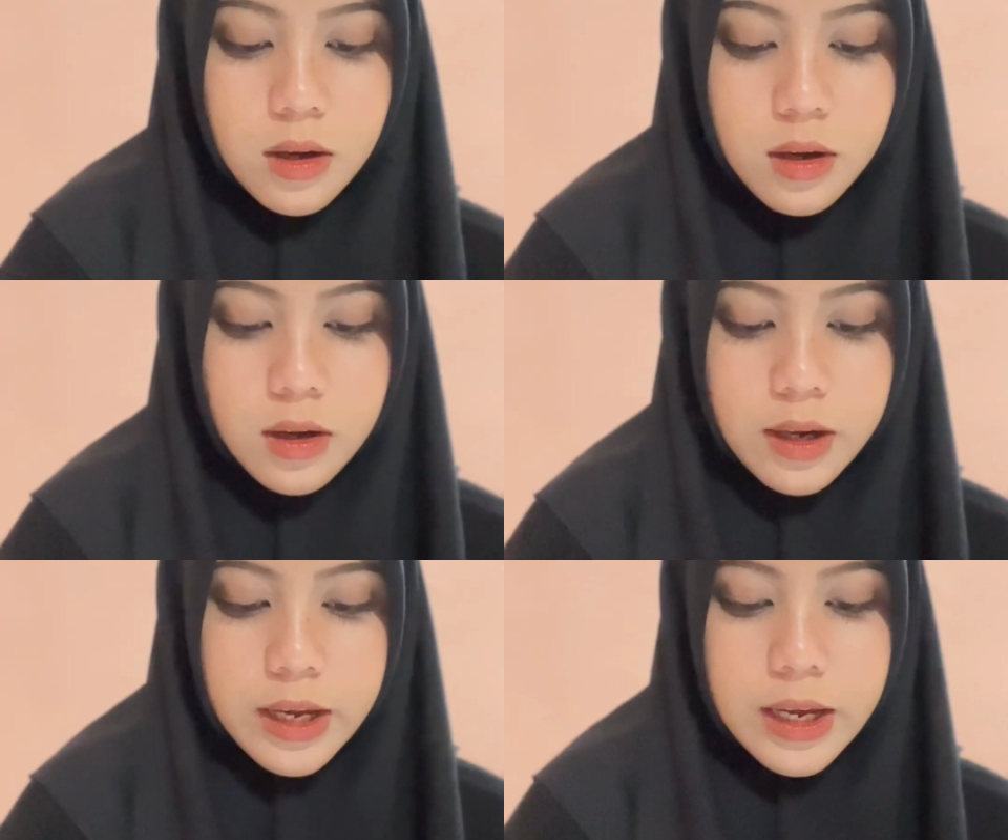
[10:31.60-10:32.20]

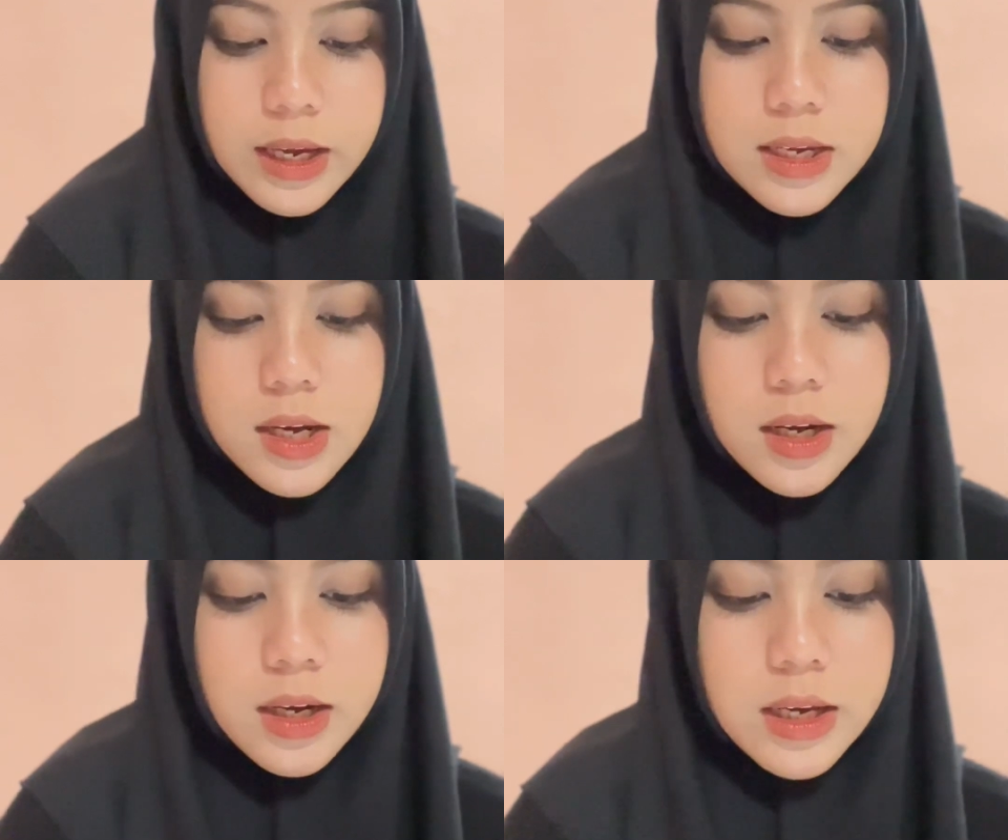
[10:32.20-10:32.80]
Okay,
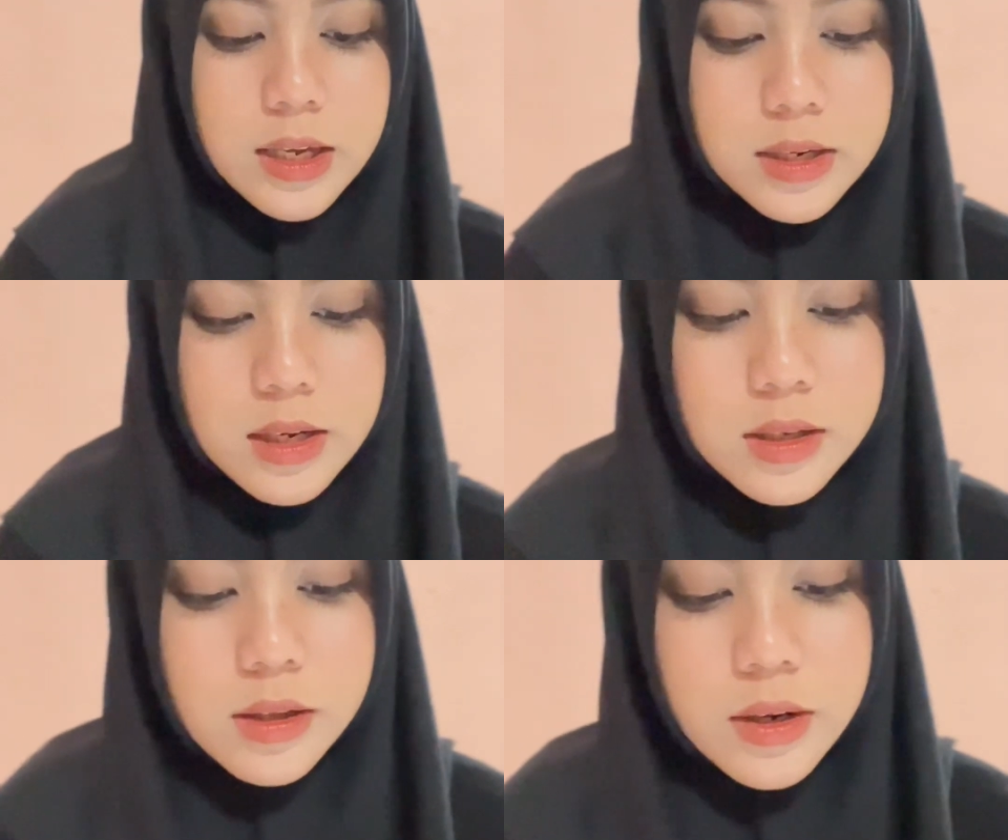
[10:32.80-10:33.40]
in
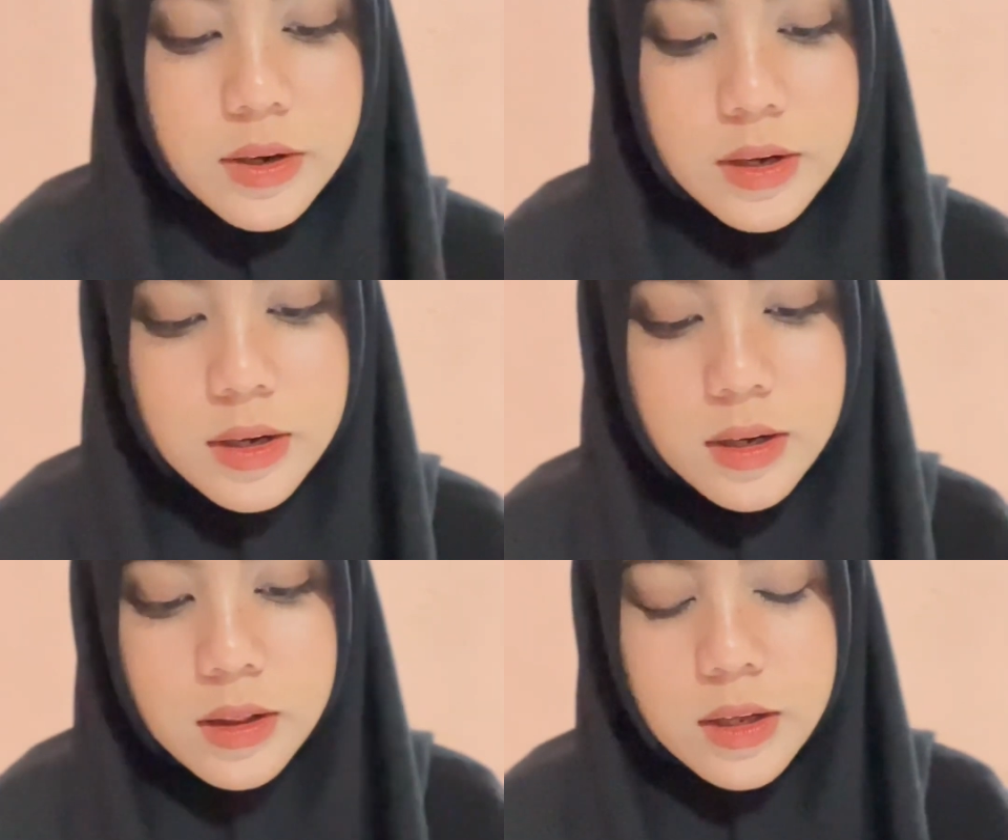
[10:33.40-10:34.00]
the
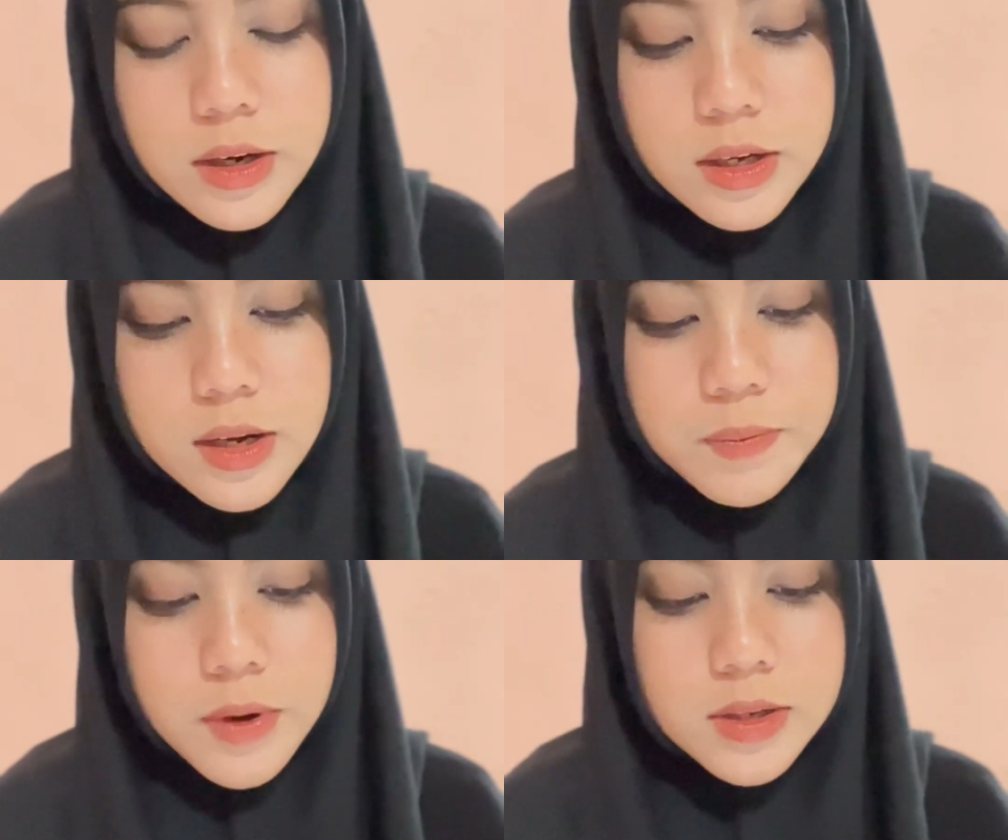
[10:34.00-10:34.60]

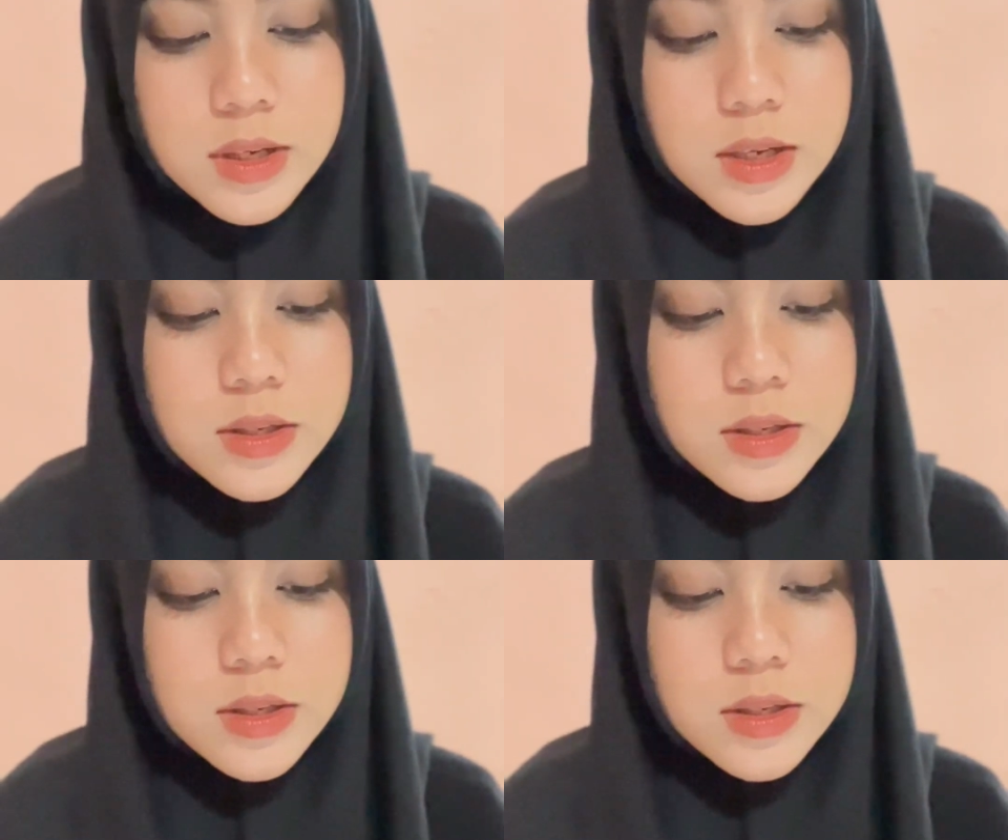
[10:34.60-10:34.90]
learning process,